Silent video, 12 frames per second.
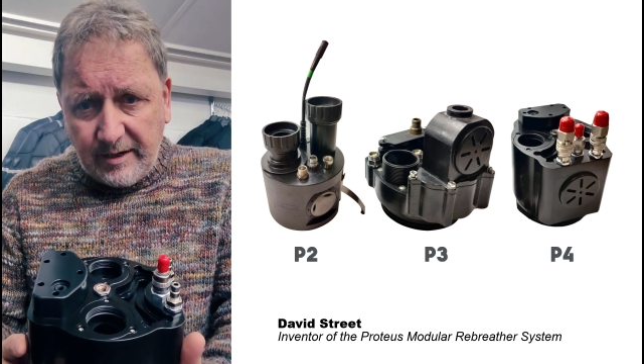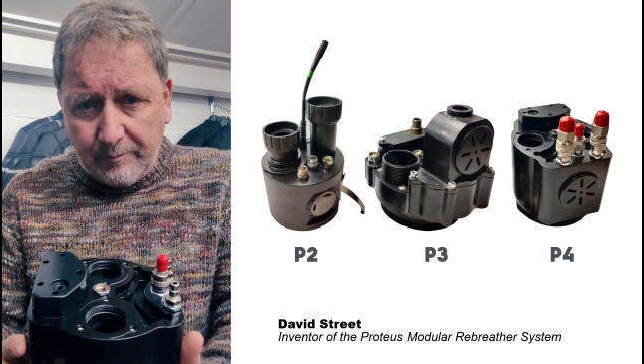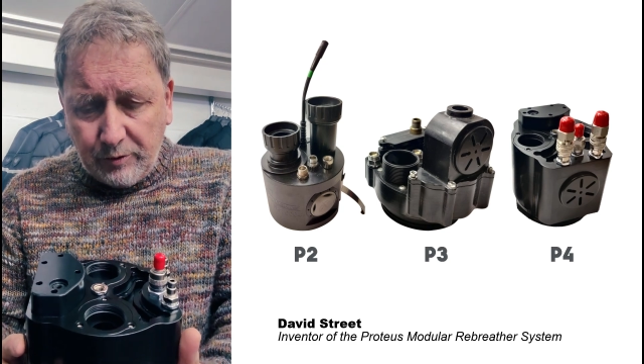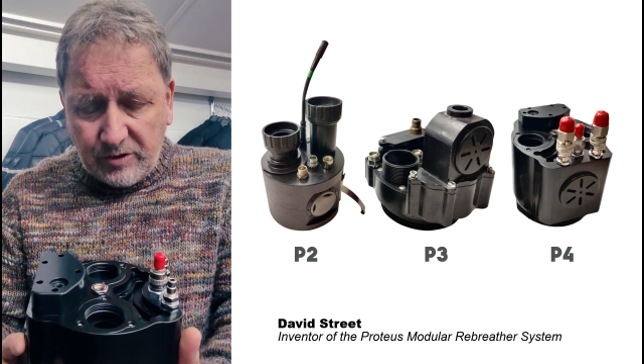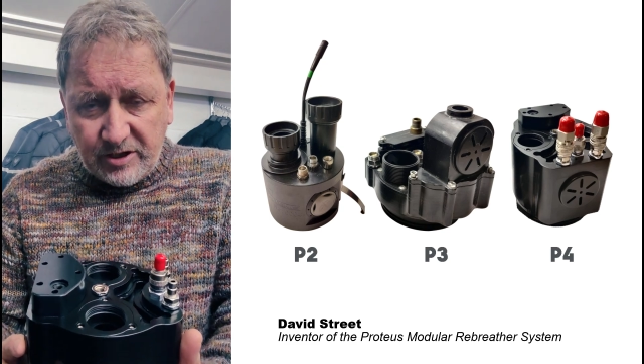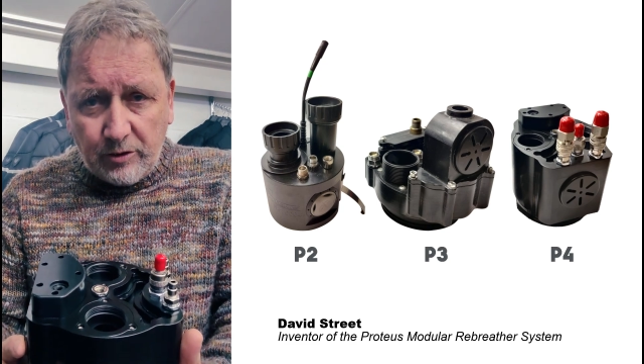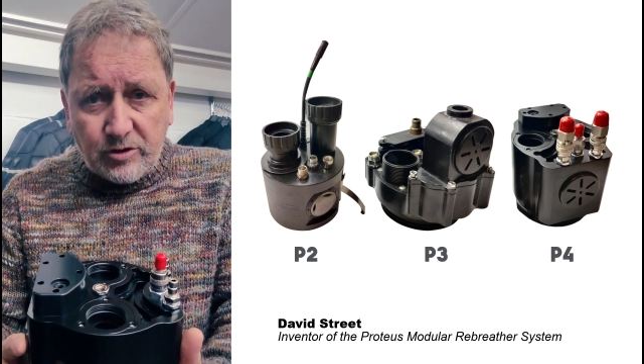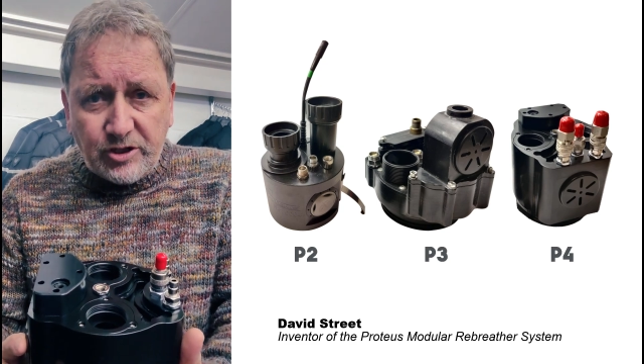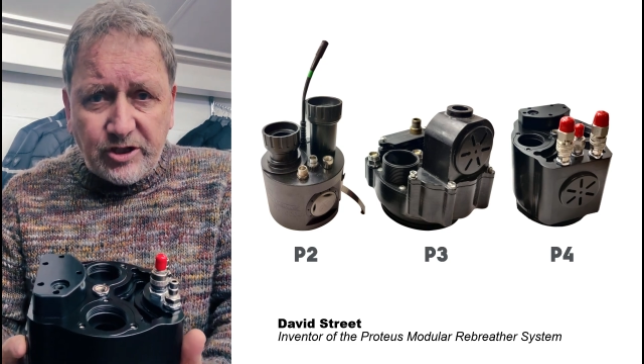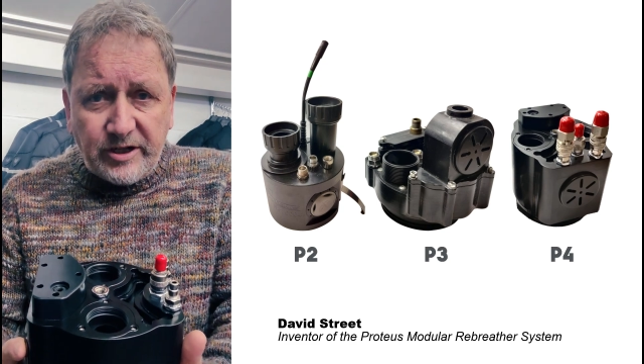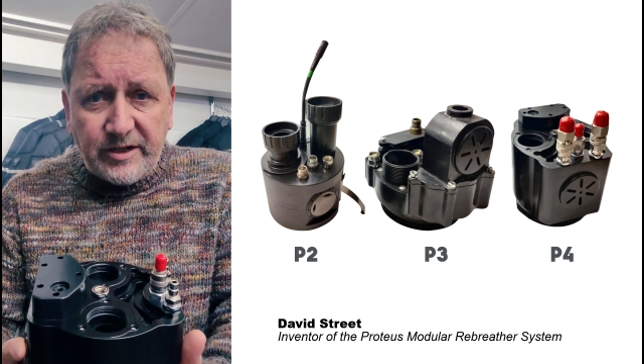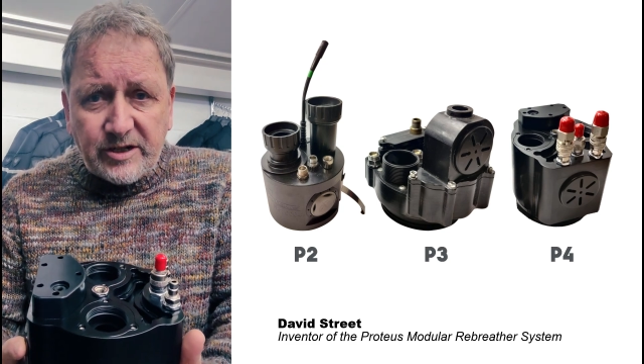it puts the
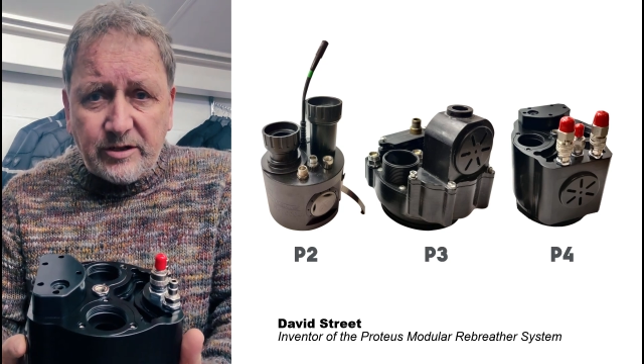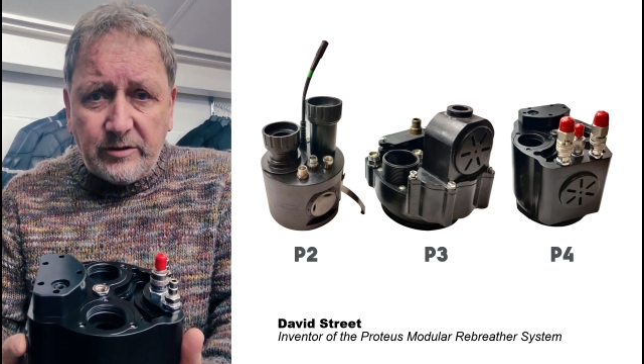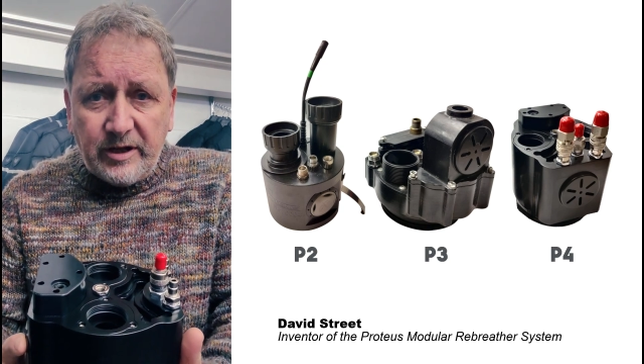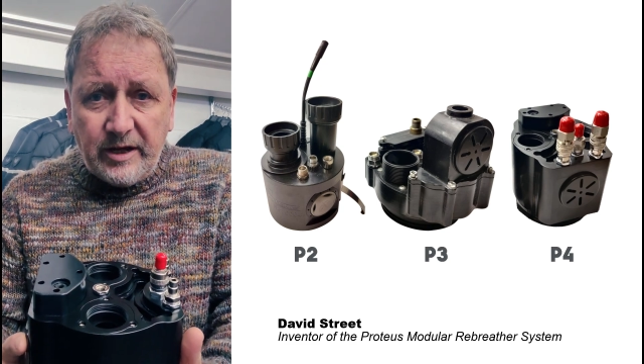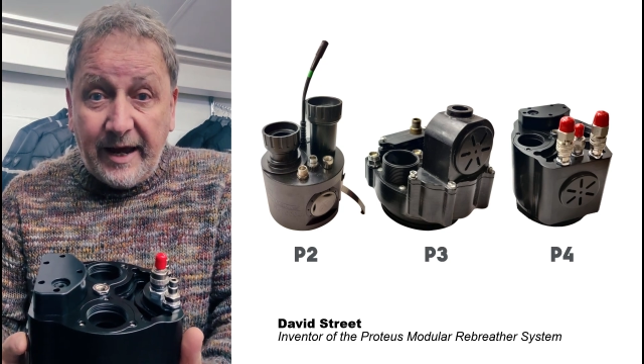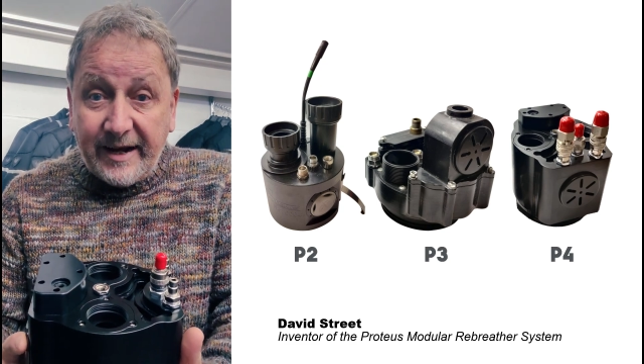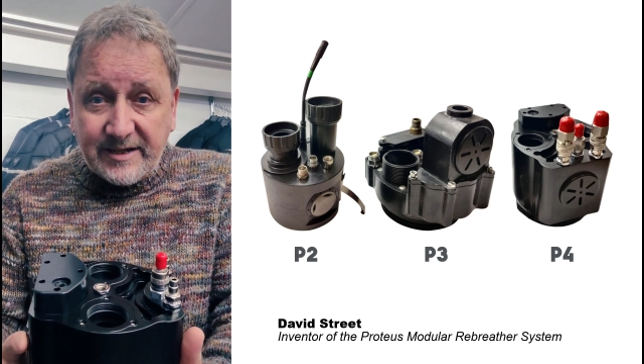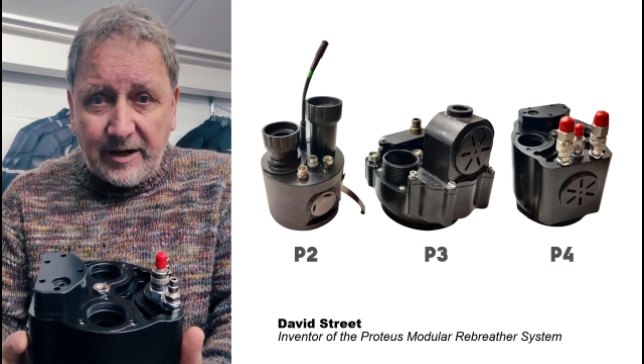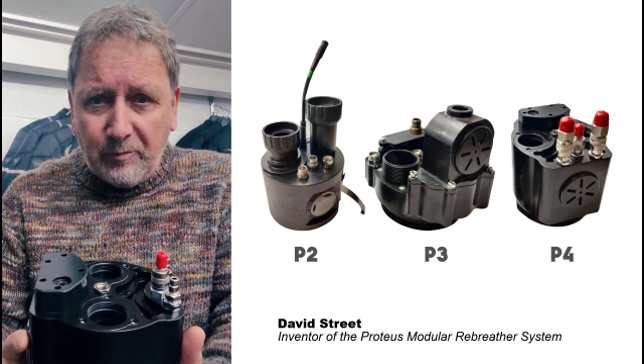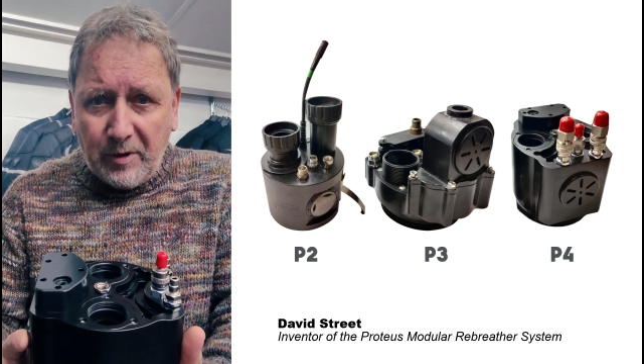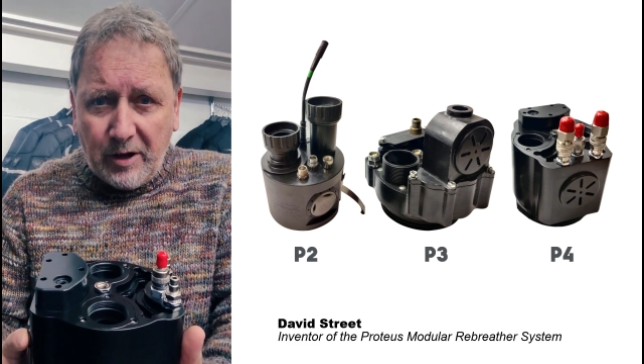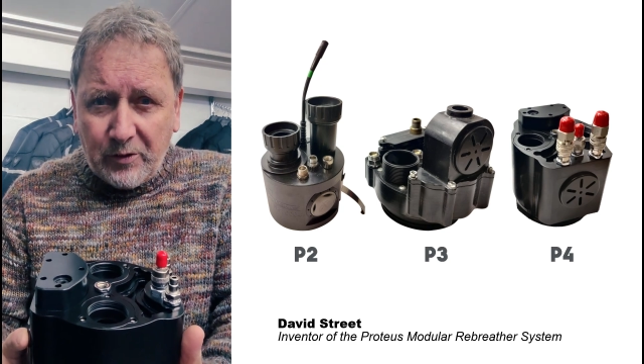oxygen into the
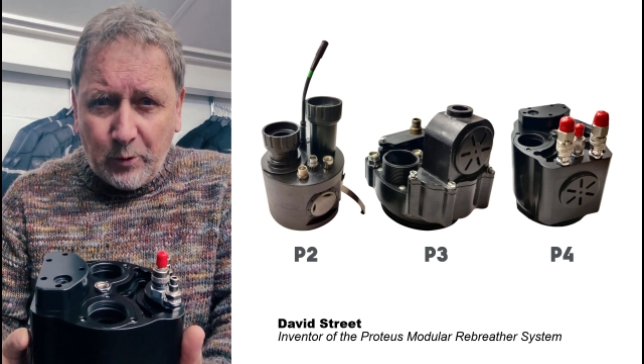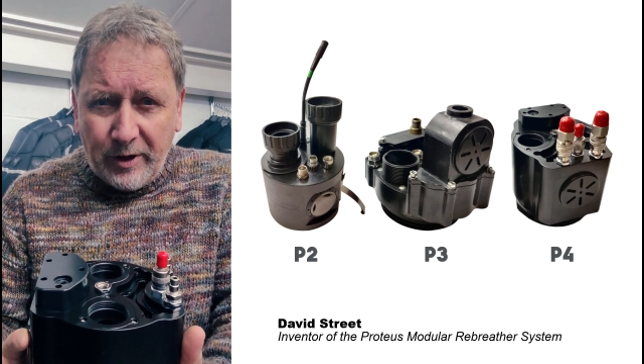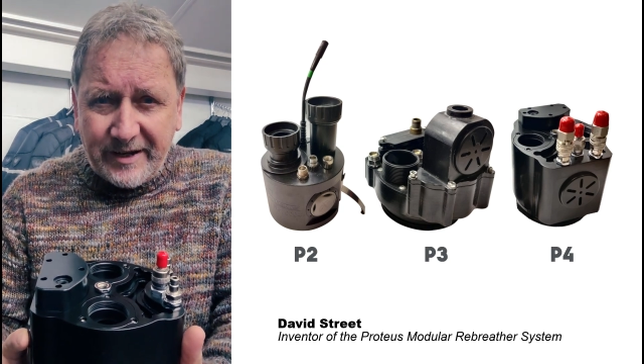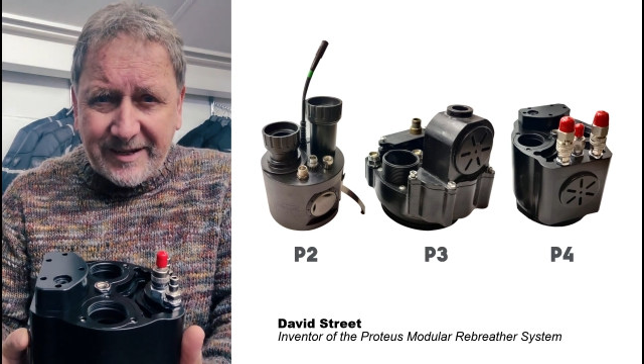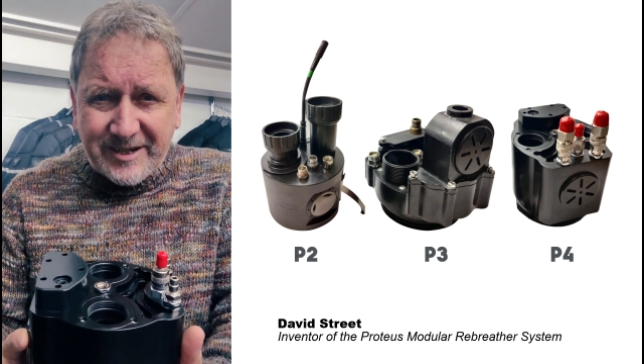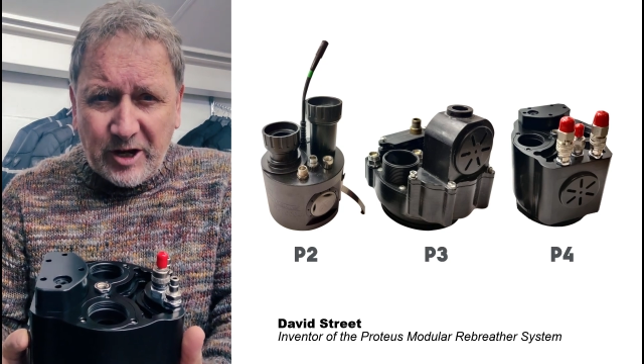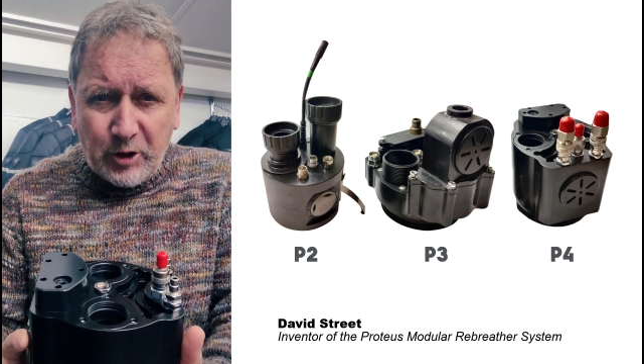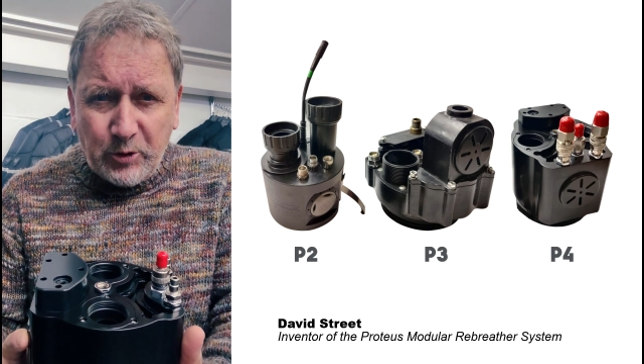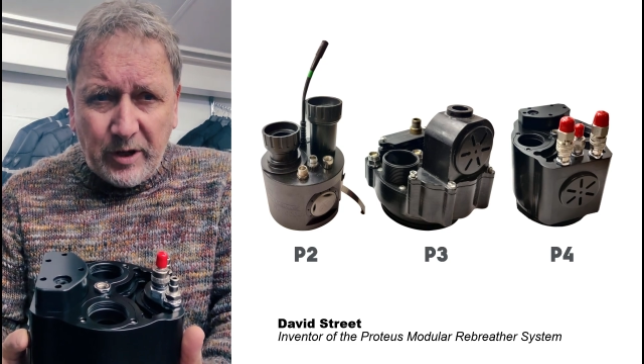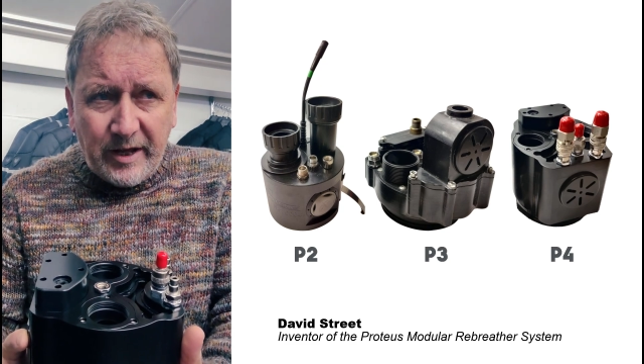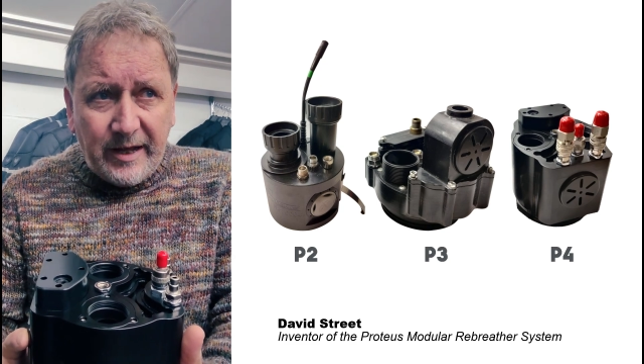exhale pathway. So